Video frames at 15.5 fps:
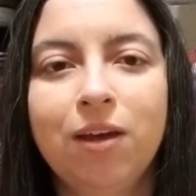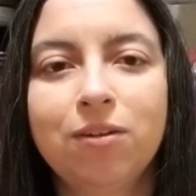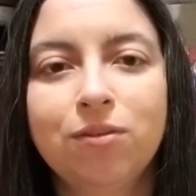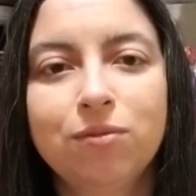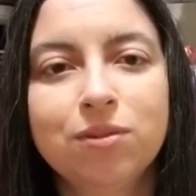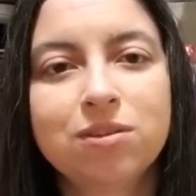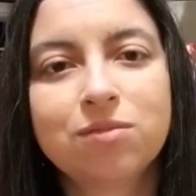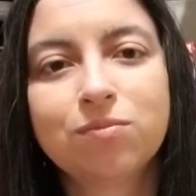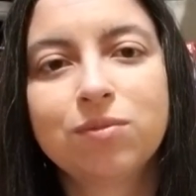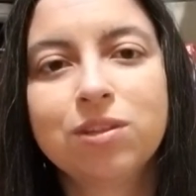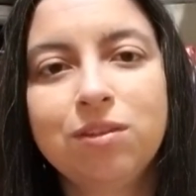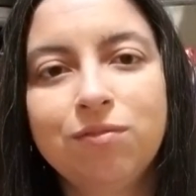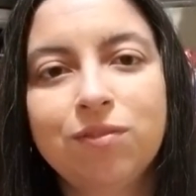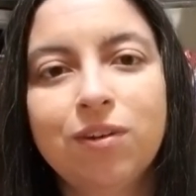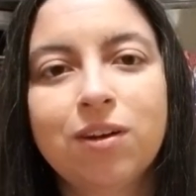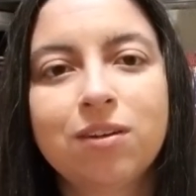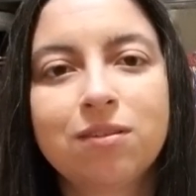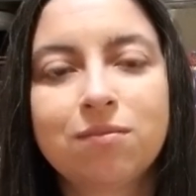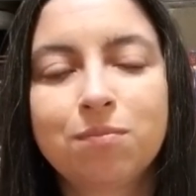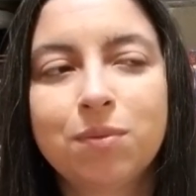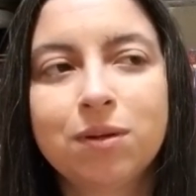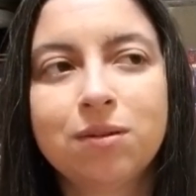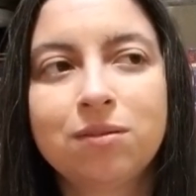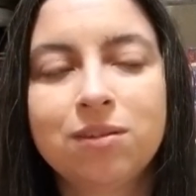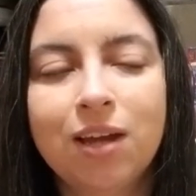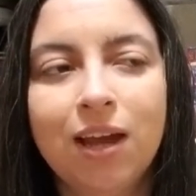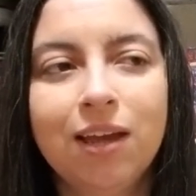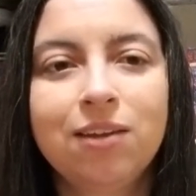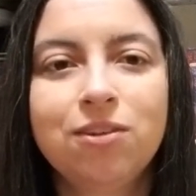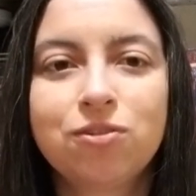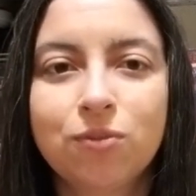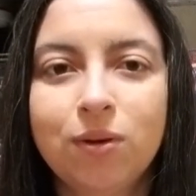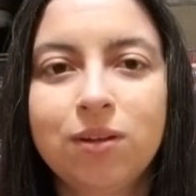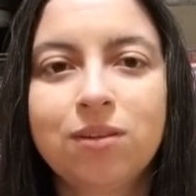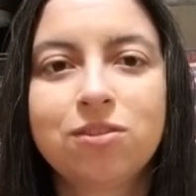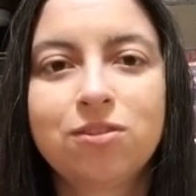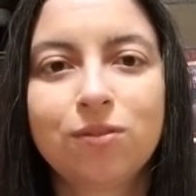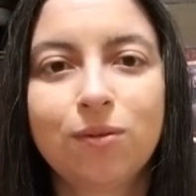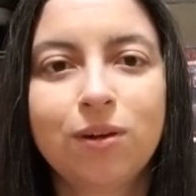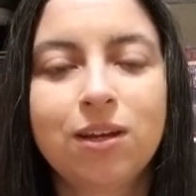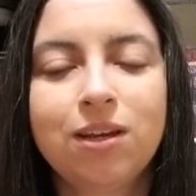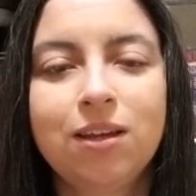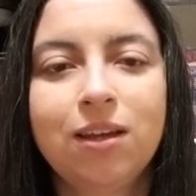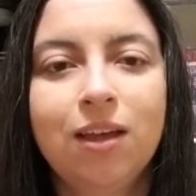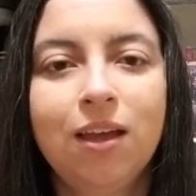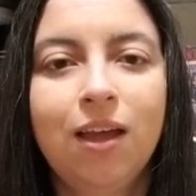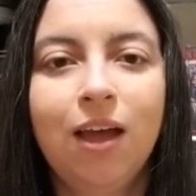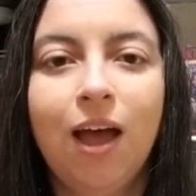battle was really fun, but I enjoyed the story.